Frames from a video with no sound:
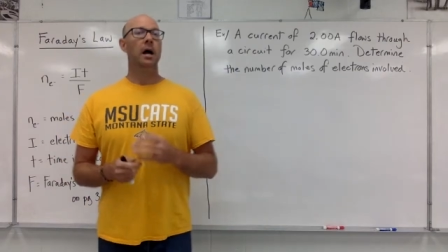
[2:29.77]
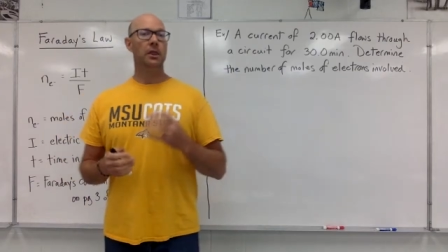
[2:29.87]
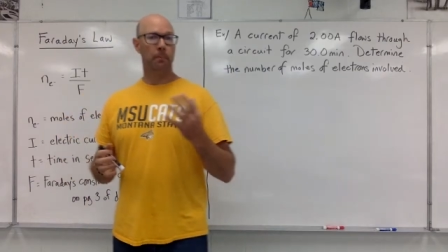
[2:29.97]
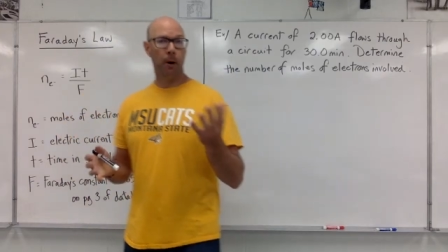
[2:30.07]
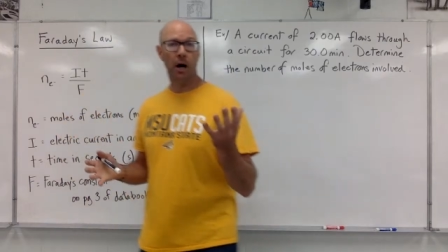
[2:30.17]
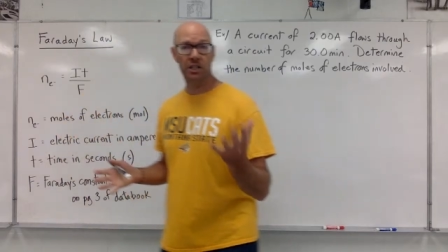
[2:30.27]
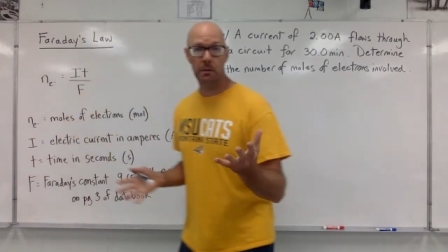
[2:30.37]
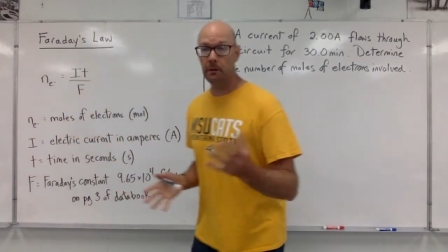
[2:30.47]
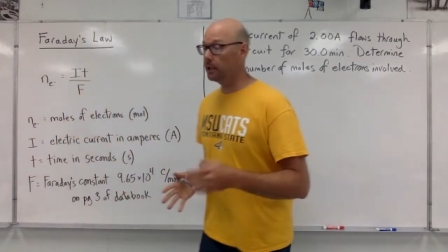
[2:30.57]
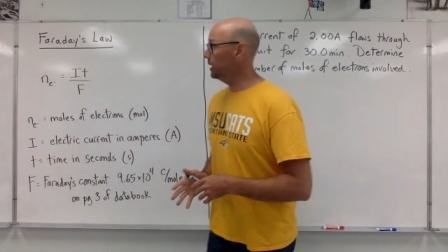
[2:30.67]
The
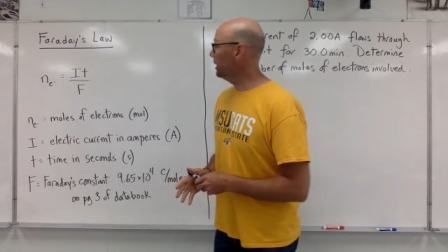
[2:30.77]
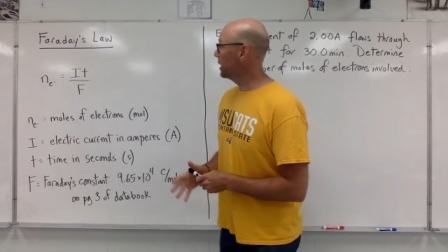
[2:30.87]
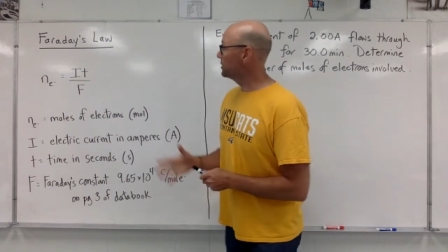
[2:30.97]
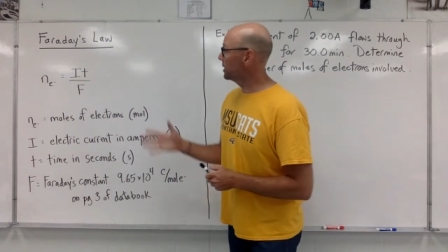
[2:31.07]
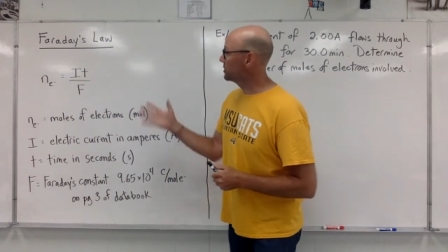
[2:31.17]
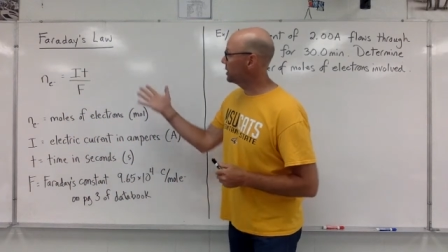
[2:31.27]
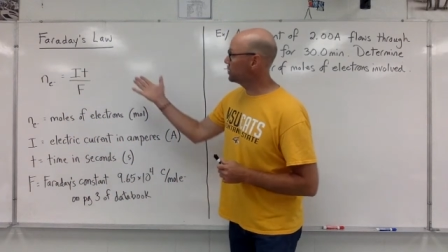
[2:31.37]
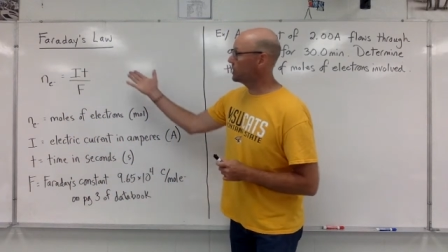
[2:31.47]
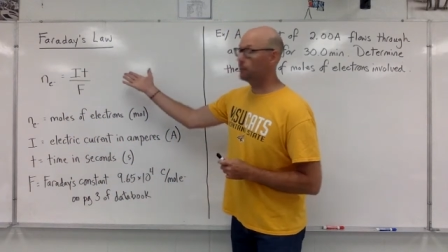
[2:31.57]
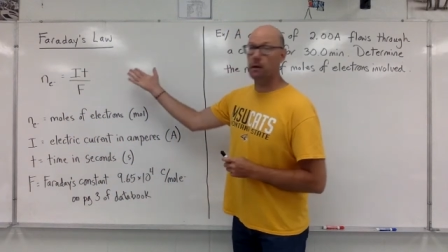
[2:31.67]
possibility does
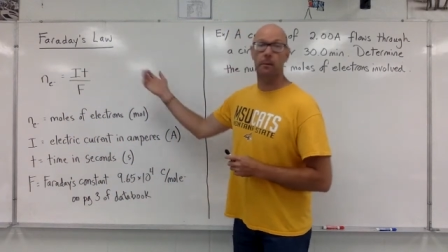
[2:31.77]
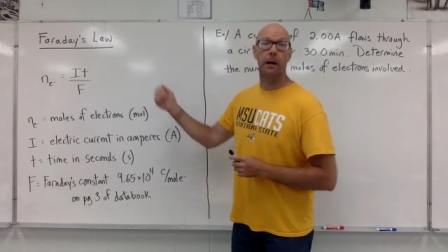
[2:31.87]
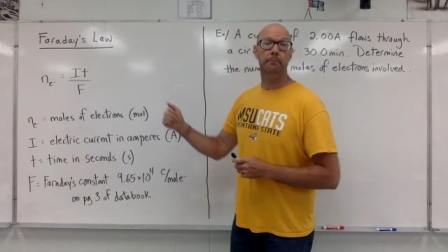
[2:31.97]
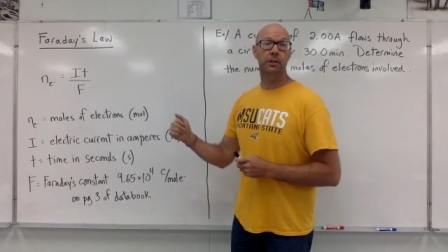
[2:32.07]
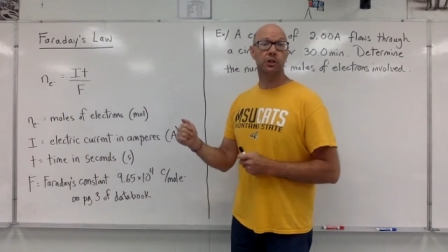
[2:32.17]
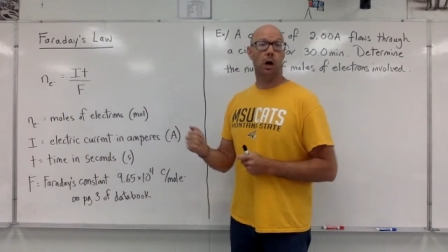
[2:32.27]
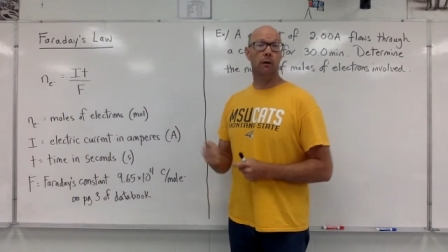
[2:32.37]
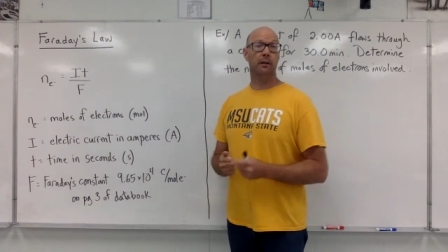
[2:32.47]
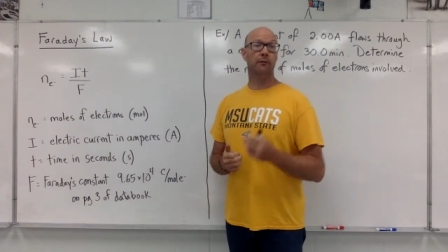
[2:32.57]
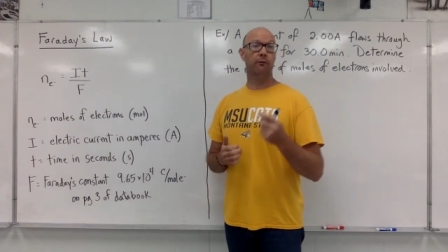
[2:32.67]
exist that we might be
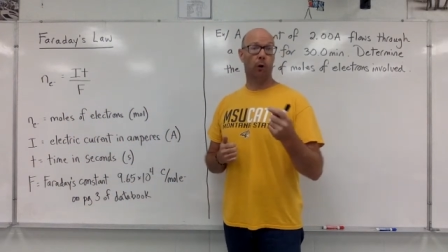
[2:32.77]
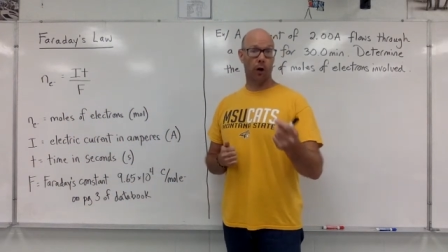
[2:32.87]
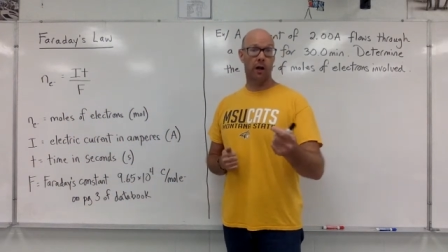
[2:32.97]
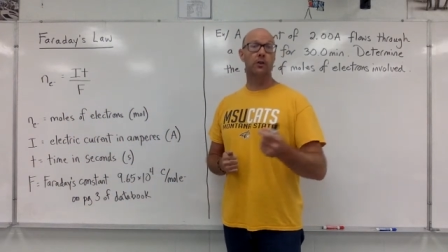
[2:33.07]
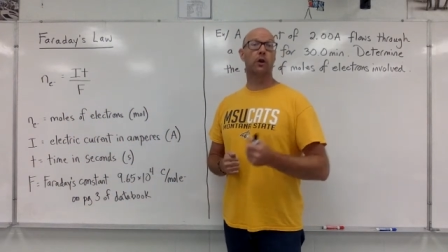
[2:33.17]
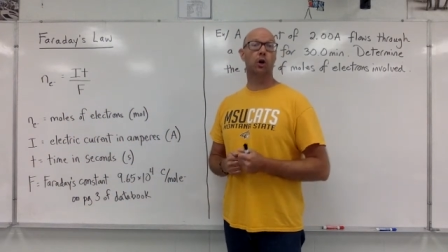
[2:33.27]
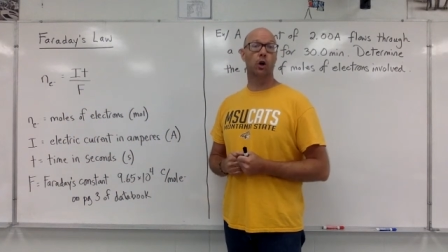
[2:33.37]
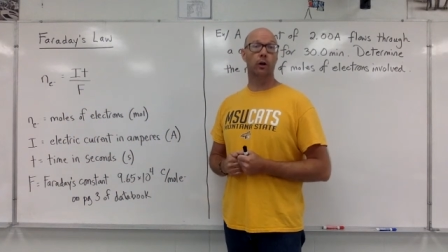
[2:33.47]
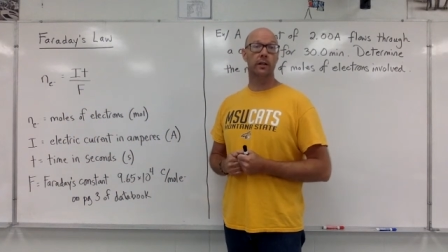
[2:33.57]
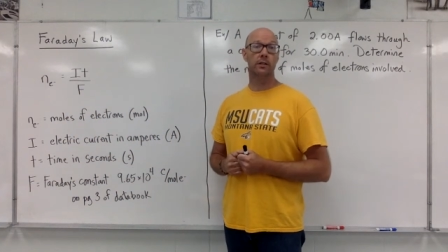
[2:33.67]
solving for the
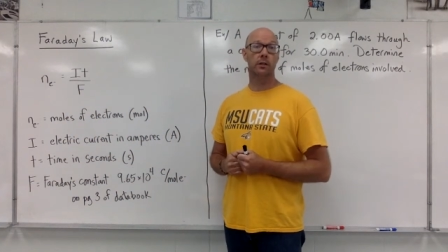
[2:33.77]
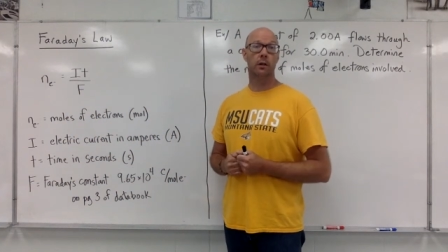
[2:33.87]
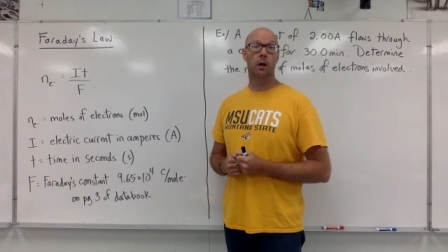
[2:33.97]
current,